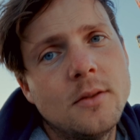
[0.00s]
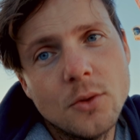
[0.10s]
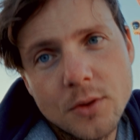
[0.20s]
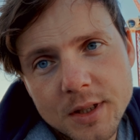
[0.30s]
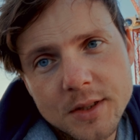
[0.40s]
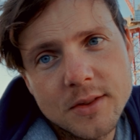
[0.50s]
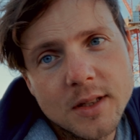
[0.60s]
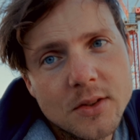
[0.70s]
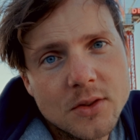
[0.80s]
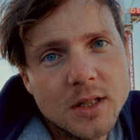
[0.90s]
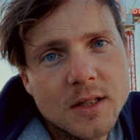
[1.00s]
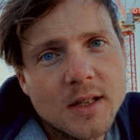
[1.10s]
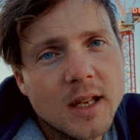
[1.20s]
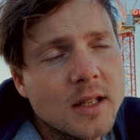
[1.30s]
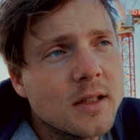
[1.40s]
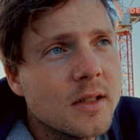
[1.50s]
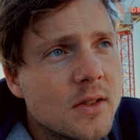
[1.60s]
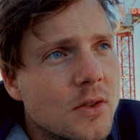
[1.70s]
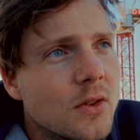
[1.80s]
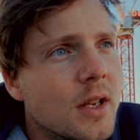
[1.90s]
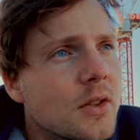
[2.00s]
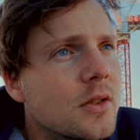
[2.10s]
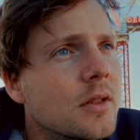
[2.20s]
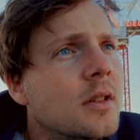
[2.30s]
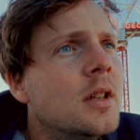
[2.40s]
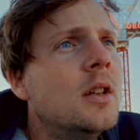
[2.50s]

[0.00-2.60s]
all these things you need to take into consideration